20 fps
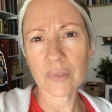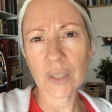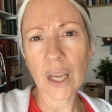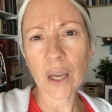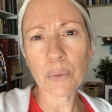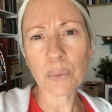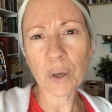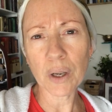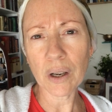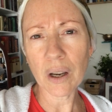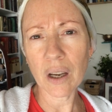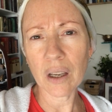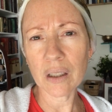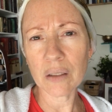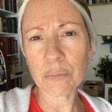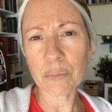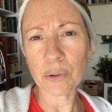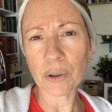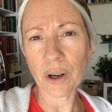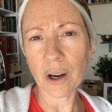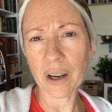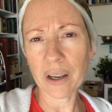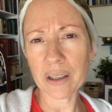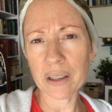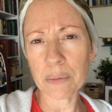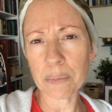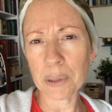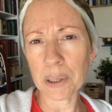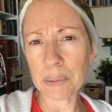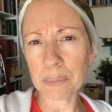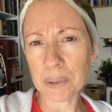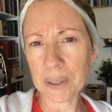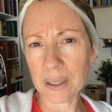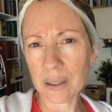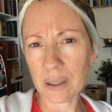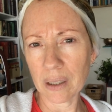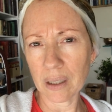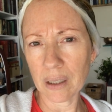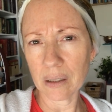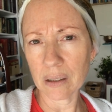And what kind of bride am I
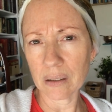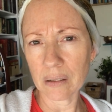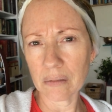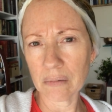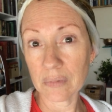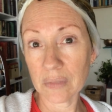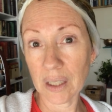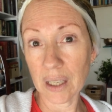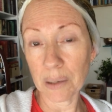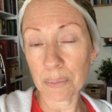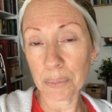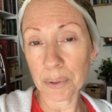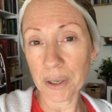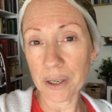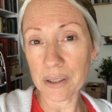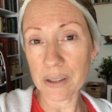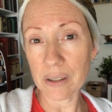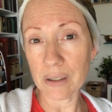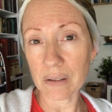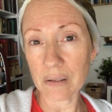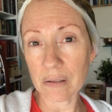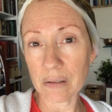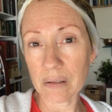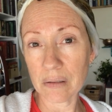being at present?